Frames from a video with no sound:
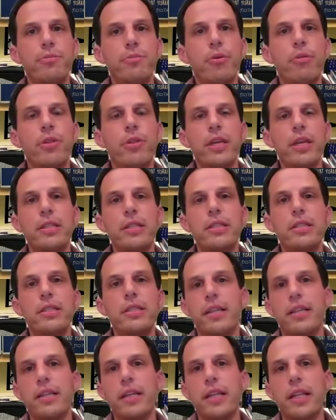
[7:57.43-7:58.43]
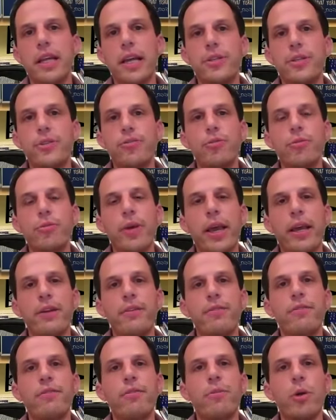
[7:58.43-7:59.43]
both inside the classroom
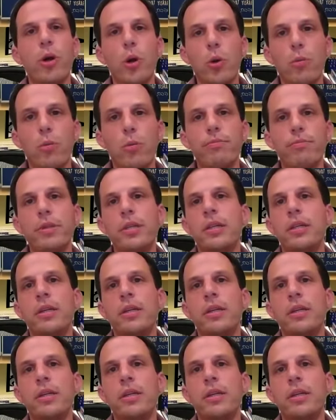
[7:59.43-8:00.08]
and from home.